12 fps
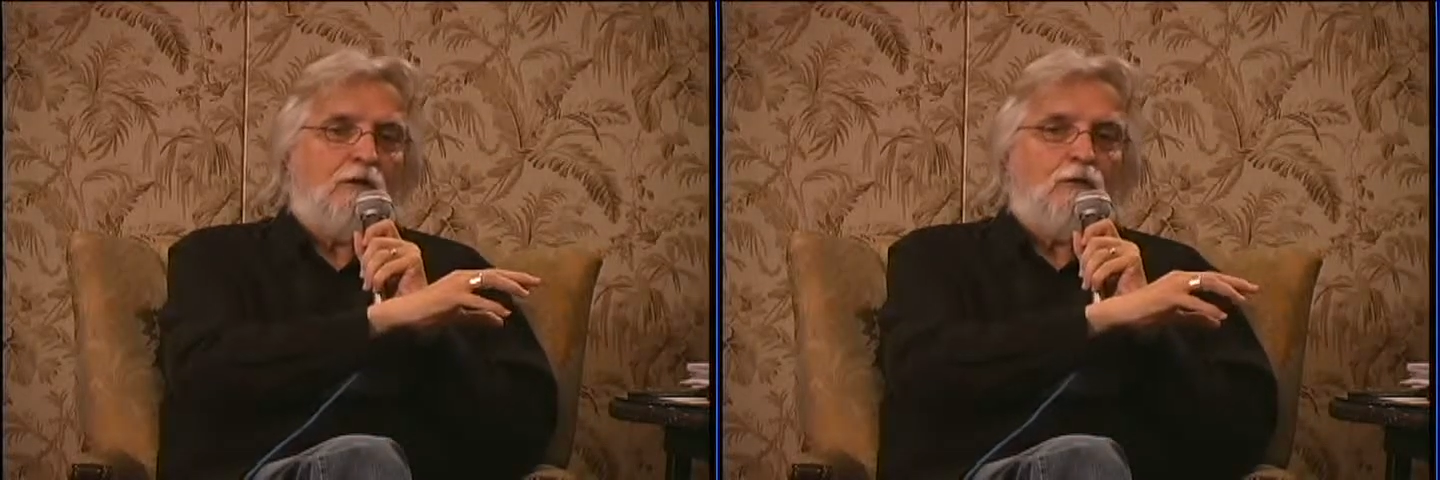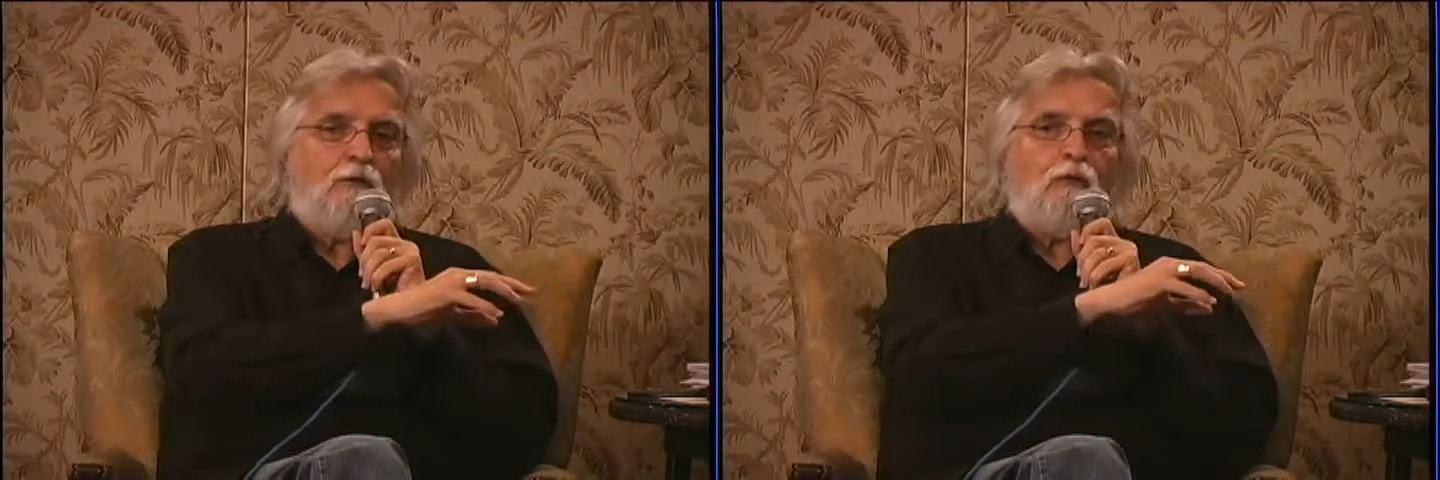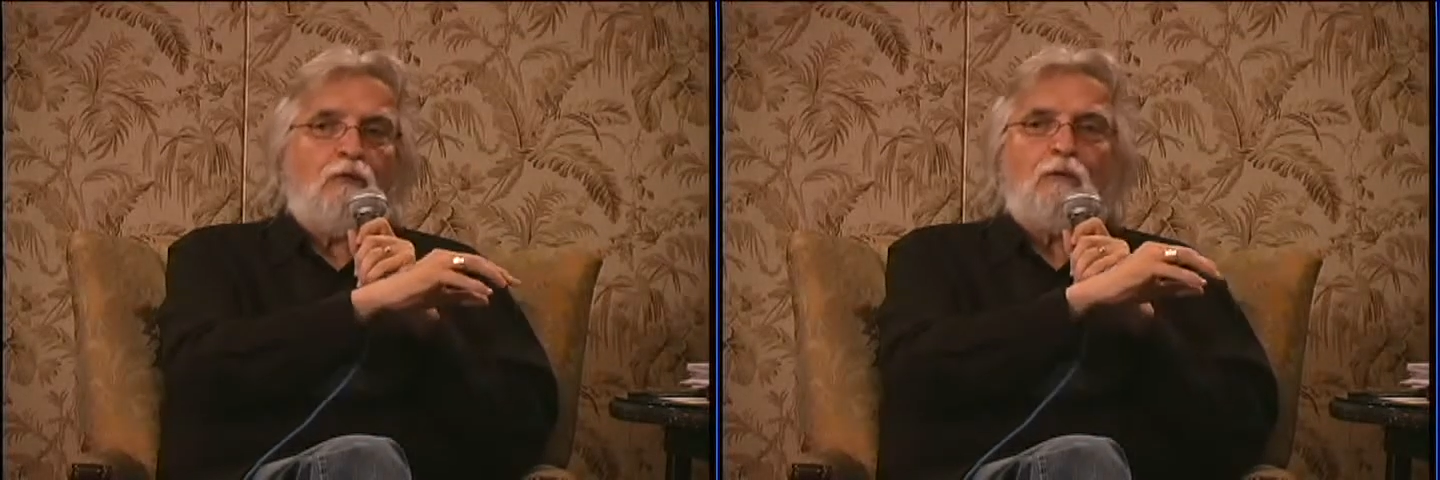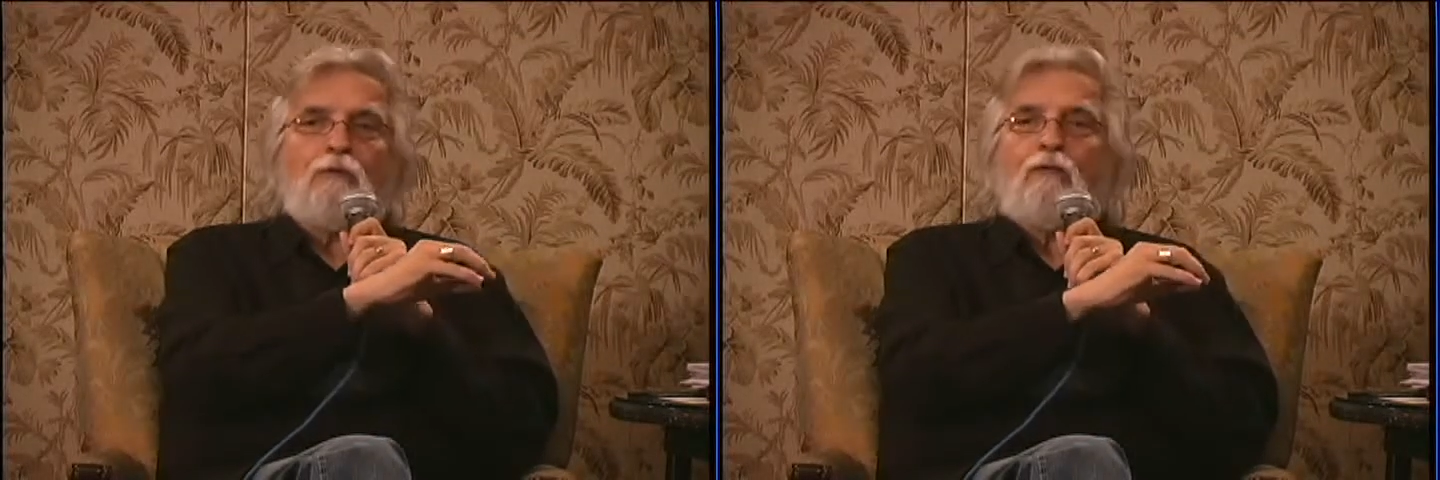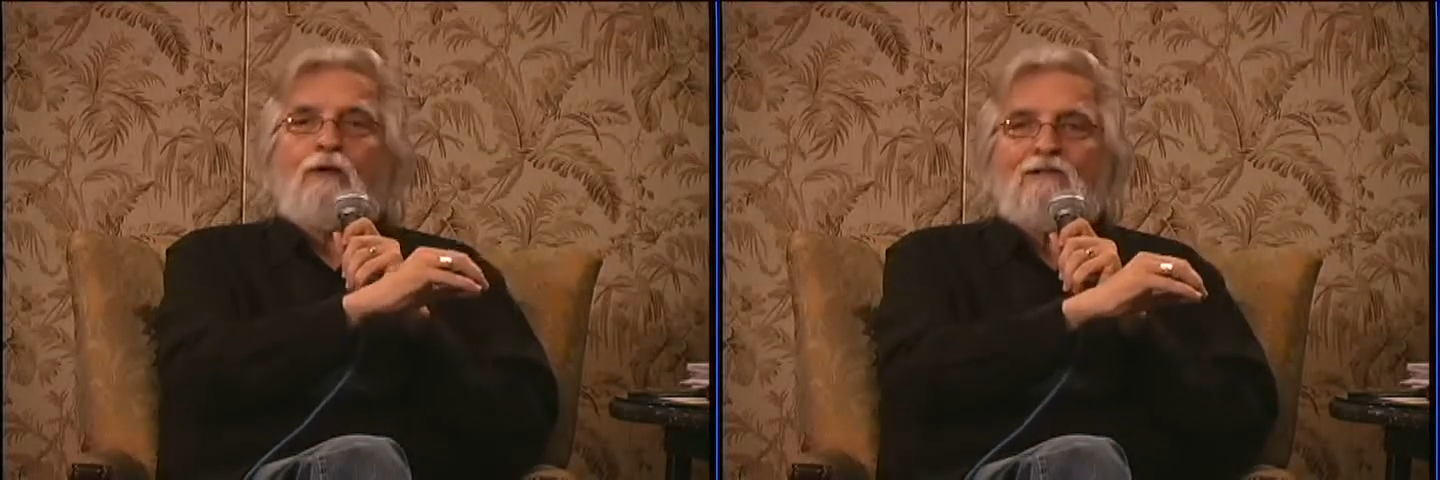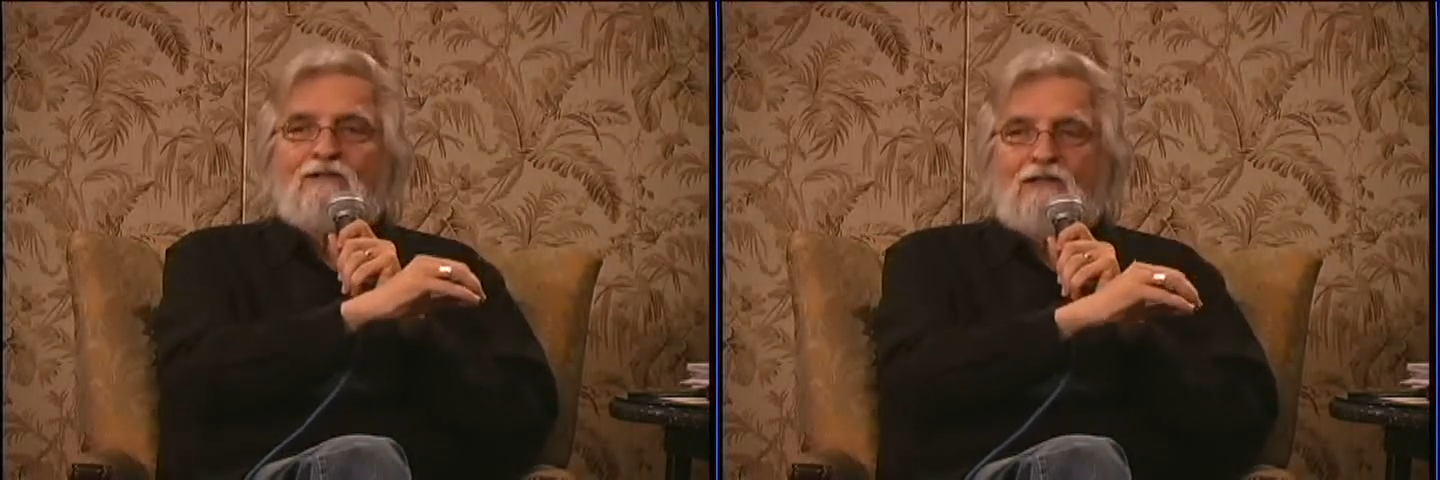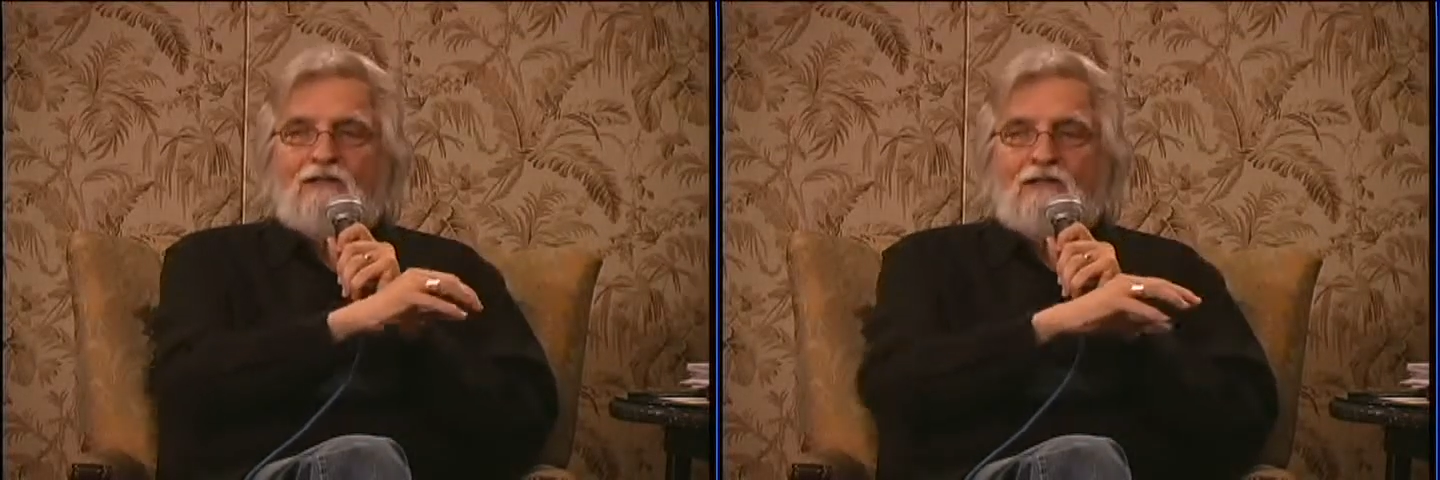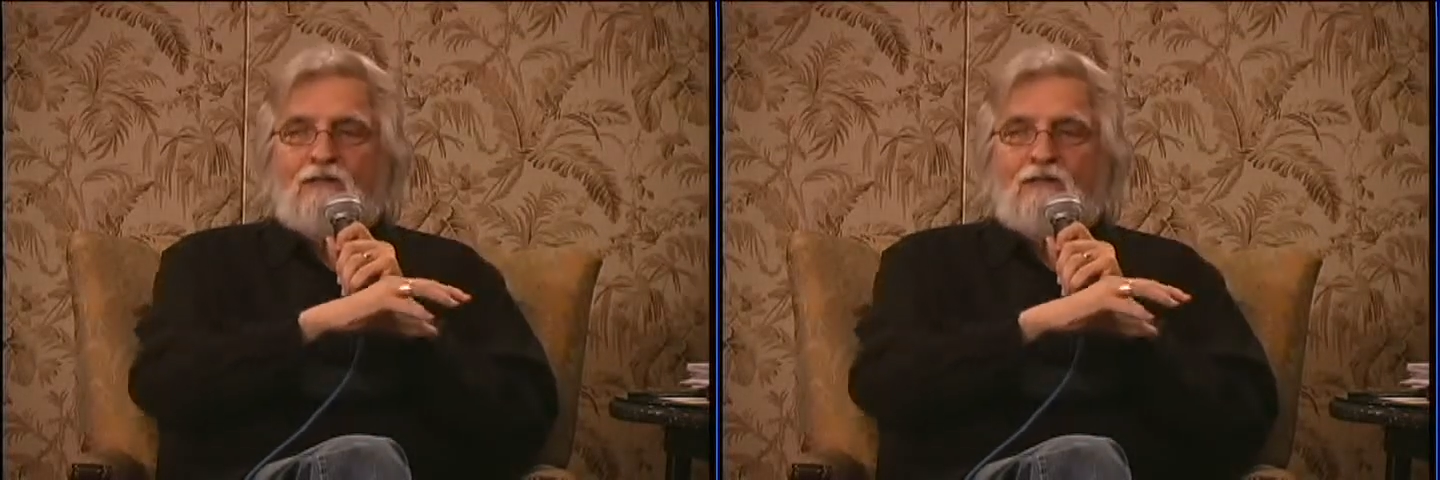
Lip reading: through the process